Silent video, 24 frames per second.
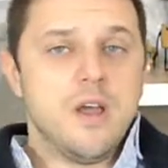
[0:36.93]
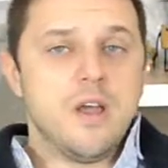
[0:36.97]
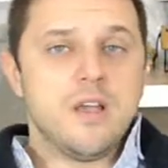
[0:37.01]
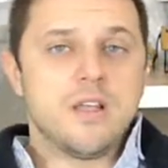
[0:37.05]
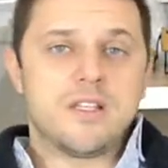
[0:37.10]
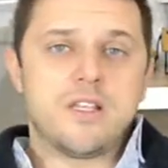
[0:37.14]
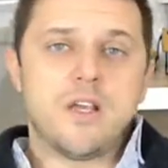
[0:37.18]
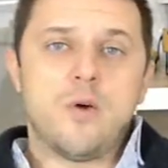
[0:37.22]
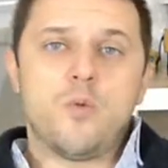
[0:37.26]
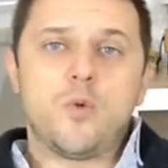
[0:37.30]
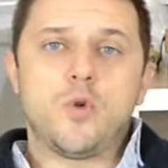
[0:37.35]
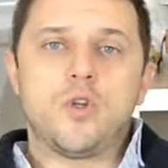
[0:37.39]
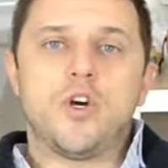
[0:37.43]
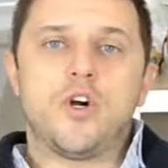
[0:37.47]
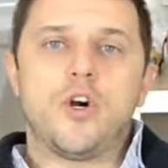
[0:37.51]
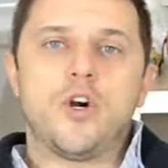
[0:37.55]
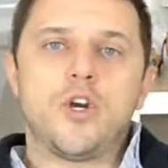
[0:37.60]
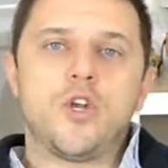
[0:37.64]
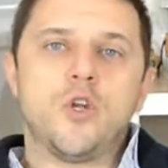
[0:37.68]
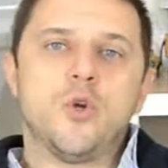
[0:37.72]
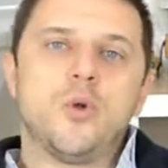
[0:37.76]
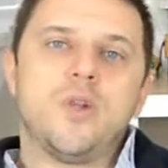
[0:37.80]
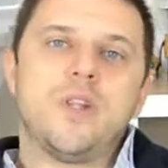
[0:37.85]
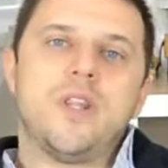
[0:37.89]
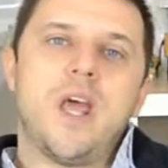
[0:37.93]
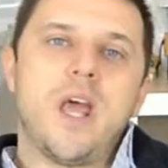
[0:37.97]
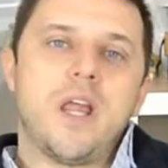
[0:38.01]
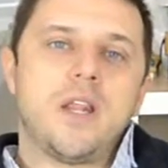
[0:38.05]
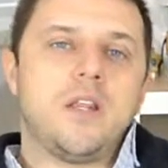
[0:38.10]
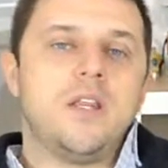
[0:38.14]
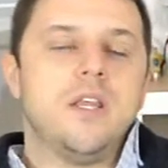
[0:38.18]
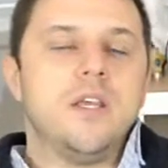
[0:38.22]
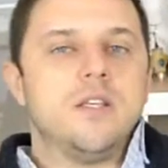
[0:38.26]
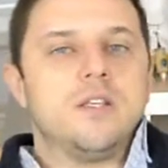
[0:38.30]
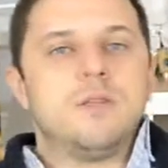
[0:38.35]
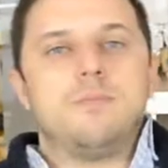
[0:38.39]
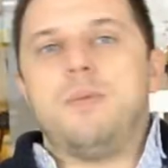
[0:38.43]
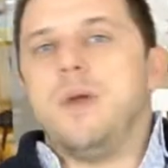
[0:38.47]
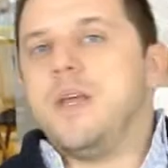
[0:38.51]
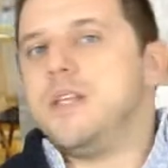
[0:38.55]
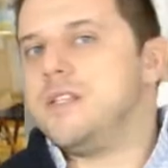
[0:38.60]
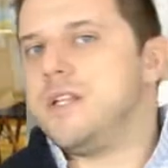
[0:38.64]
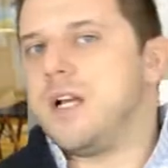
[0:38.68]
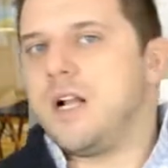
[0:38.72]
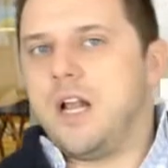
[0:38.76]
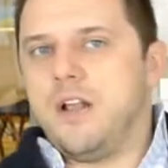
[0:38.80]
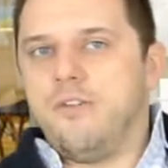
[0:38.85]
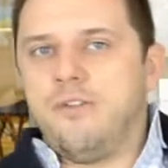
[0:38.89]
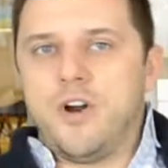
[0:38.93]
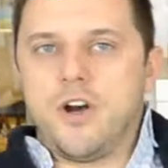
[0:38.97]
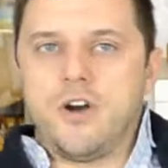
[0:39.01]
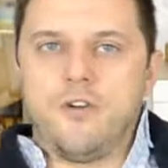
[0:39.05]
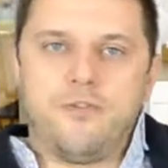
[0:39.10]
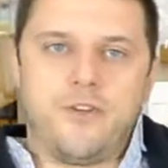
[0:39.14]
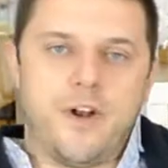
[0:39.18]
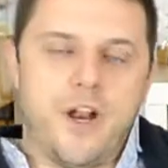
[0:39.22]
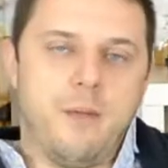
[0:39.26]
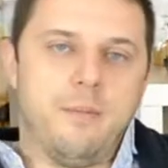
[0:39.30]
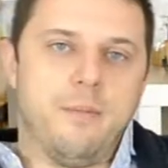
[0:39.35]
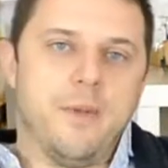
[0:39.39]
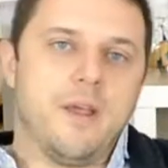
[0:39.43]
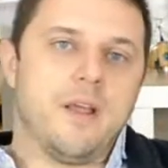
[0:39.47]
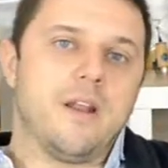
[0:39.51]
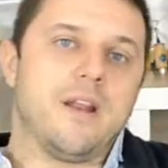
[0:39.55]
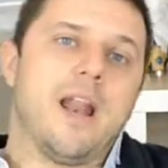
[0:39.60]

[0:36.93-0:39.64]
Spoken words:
some would argue that is basically wireframing.